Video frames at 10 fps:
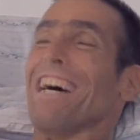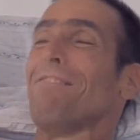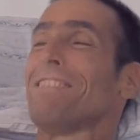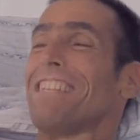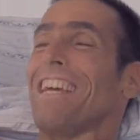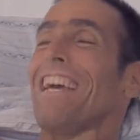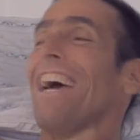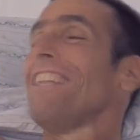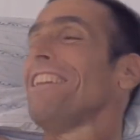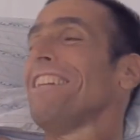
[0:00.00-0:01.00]
We can
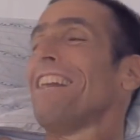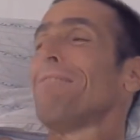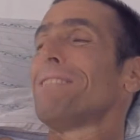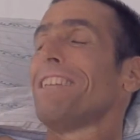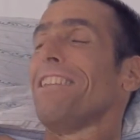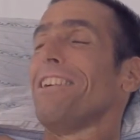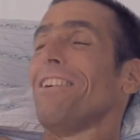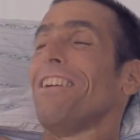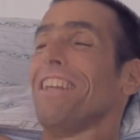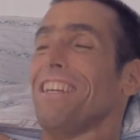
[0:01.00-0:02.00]
namaste
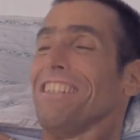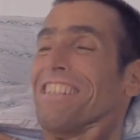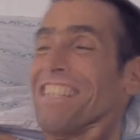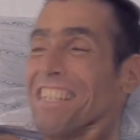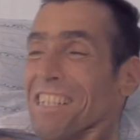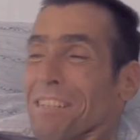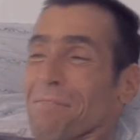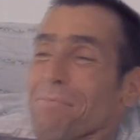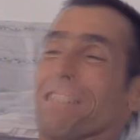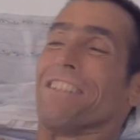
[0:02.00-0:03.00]
the audience
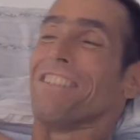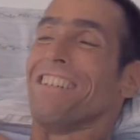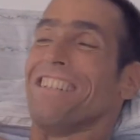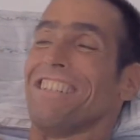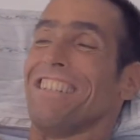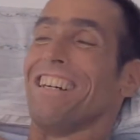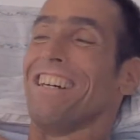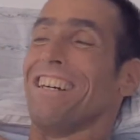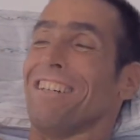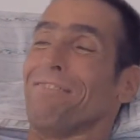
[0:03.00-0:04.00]
because